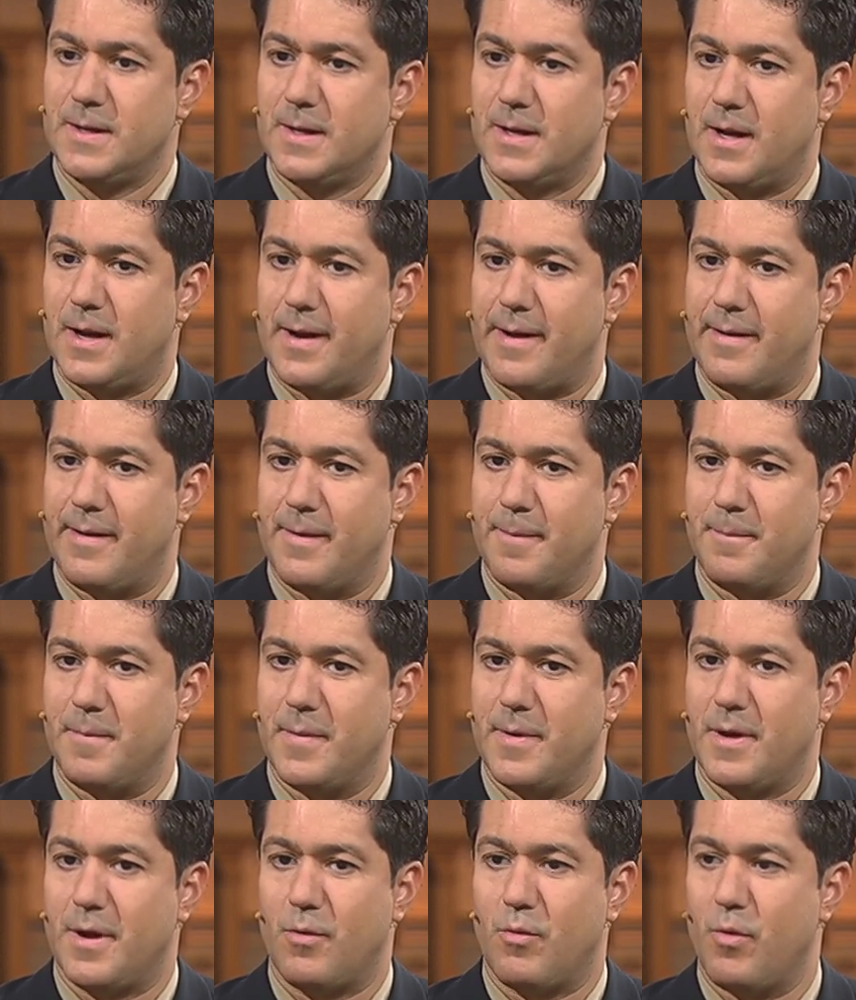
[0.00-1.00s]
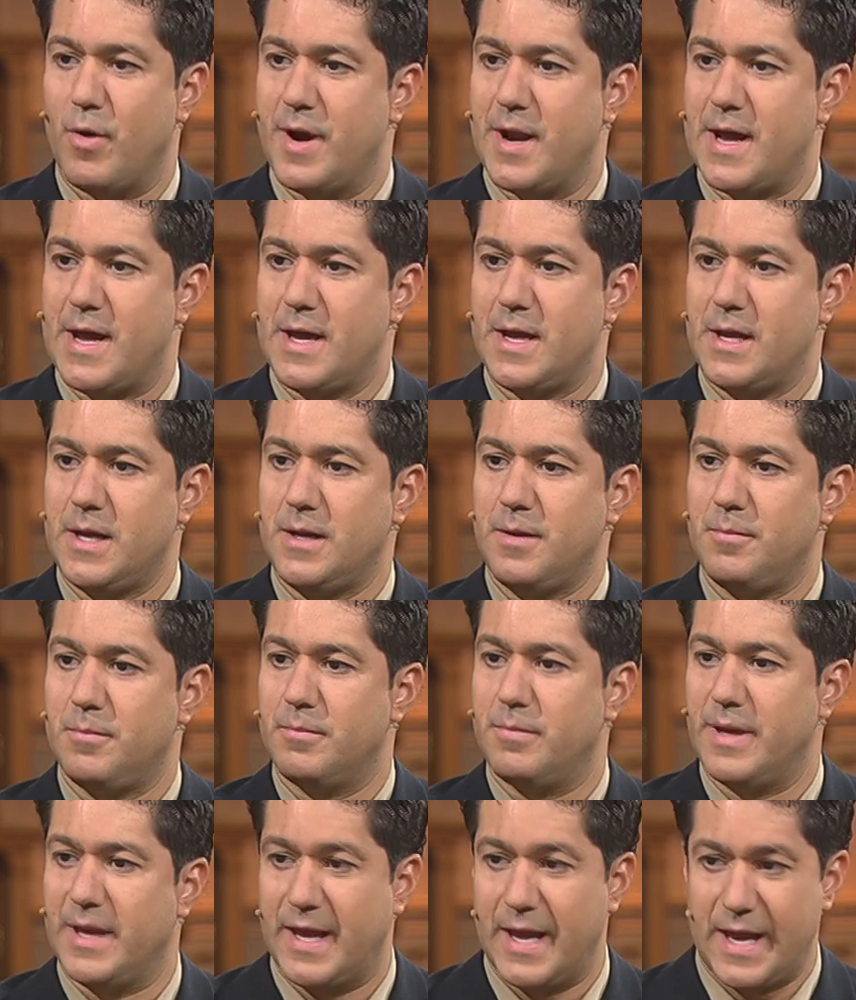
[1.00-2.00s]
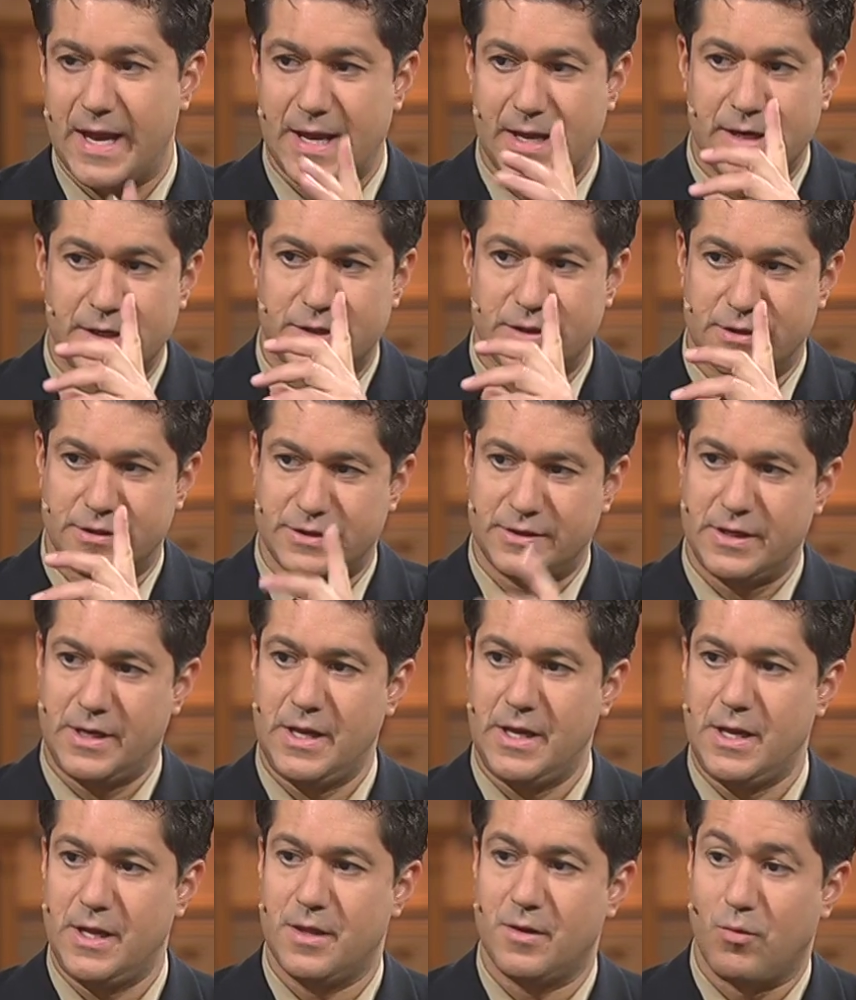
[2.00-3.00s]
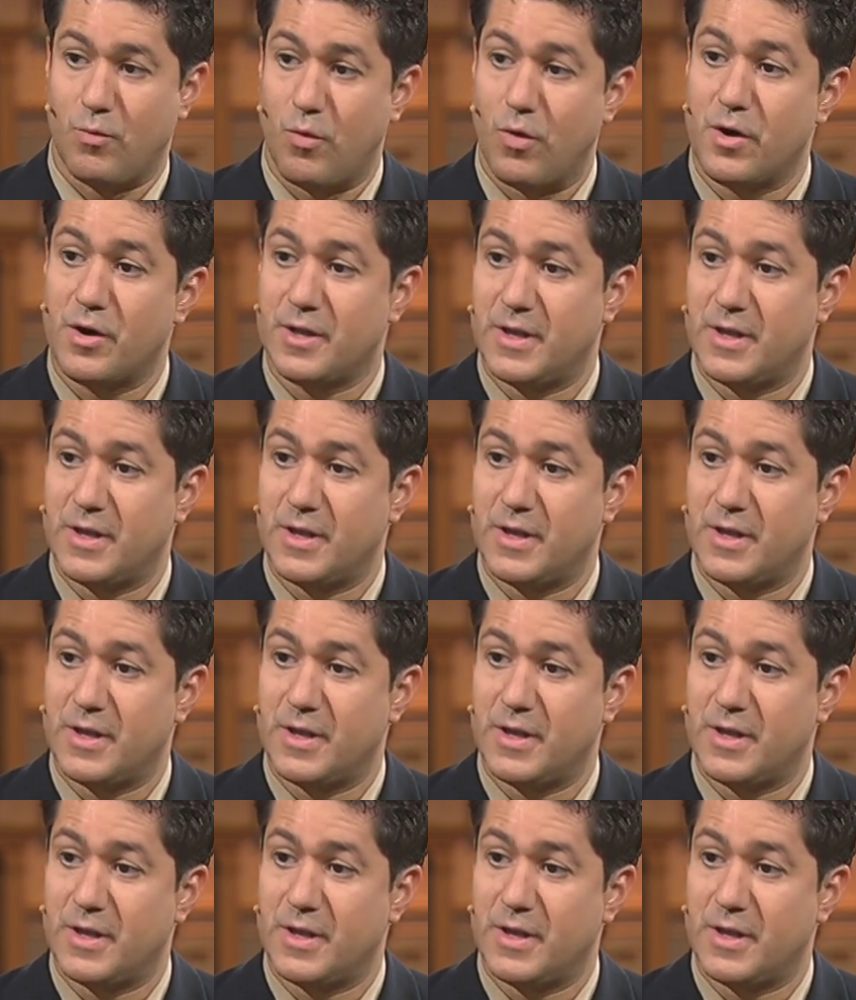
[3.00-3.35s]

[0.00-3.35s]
Um, when I began to see the work